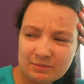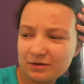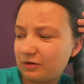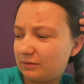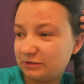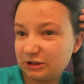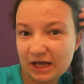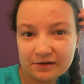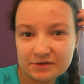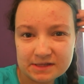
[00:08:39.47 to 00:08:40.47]
Maybe I'll call him
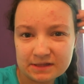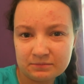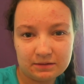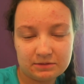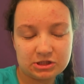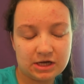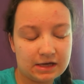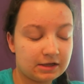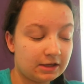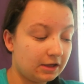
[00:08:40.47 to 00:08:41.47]
Jack or something, baby
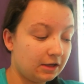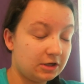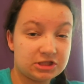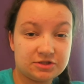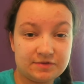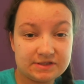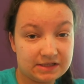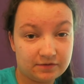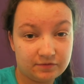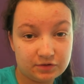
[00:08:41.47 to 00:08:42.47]
Jack, just for the
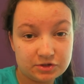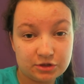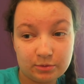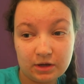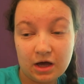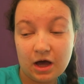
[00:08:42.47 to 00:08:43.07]
sake of YouTube.